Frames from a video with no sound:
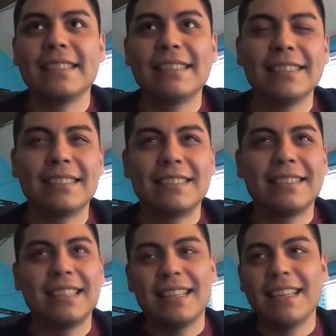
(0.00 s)
the
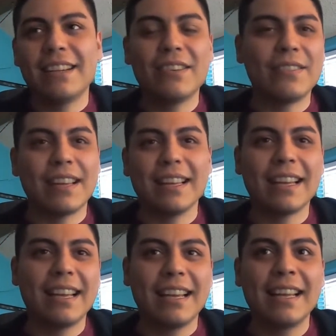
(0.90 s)
city of
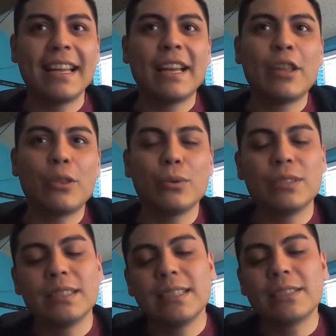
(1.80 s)
LA,
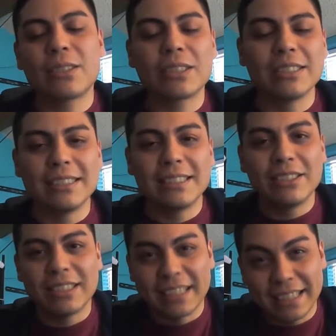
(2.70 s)
those cities are
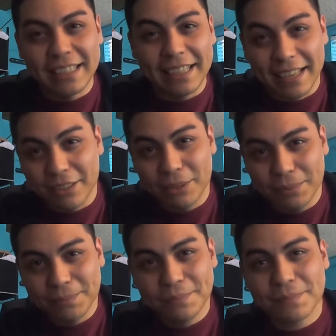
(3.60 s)
considered
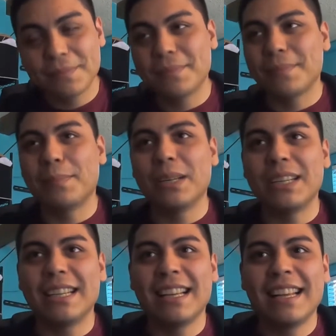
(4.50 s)
ghetto,
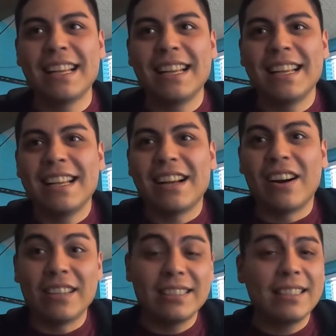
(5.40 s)
but
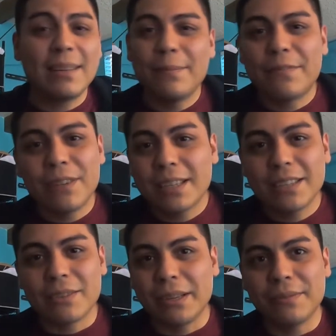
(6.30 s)
honestly, I'm
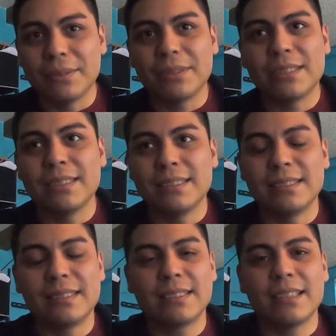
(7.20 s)
fucking grateful,
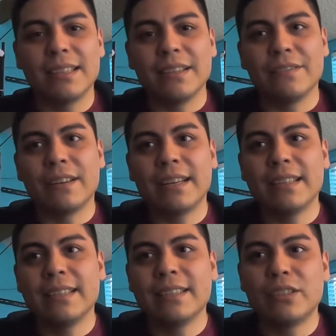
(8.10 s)
because if
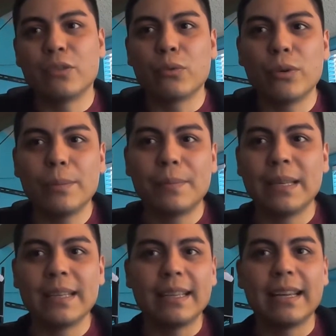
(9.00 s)
I grew up
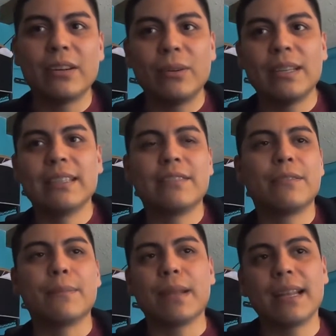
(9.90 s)
in a ghetto in a
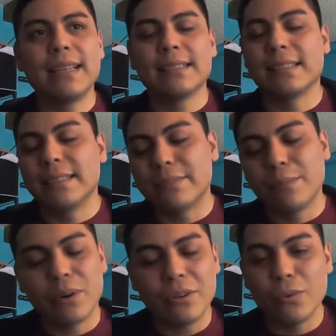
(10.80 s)
different place, in a
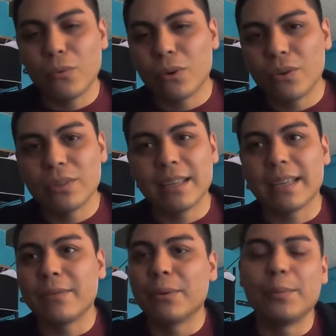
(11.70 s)
different part of the world, like,
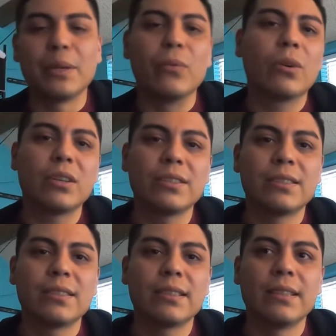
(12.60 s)
it would be
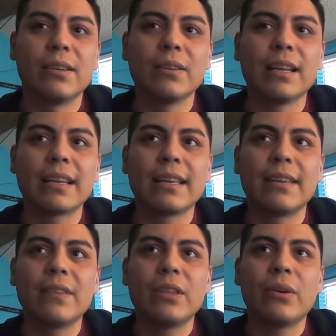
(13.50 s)
worse, you know? Like,
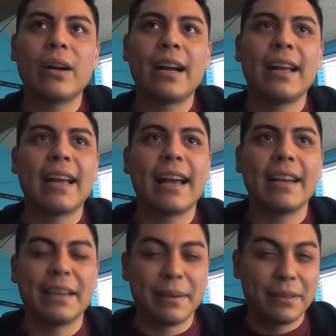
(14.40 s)
even though I had
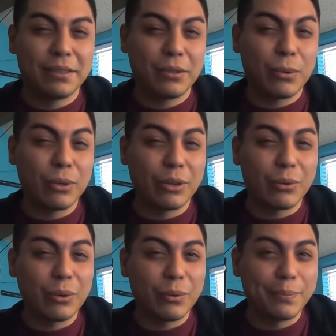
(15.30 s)
it,
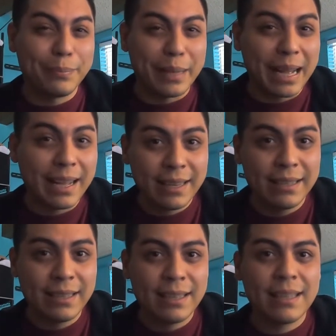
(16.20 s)
quote-unquote,
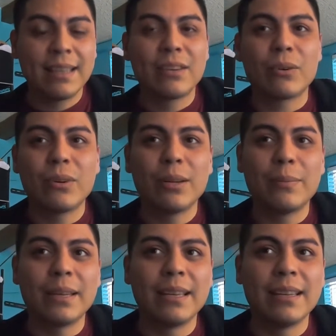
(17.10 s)
bad growing
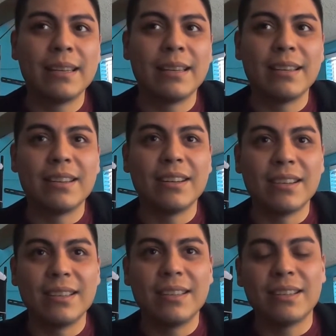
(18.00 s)
up in the
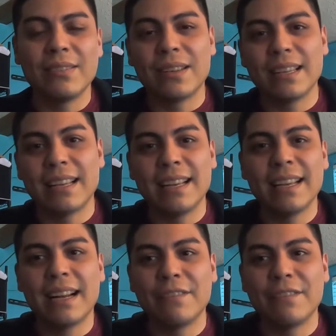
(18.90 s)
hood of LA,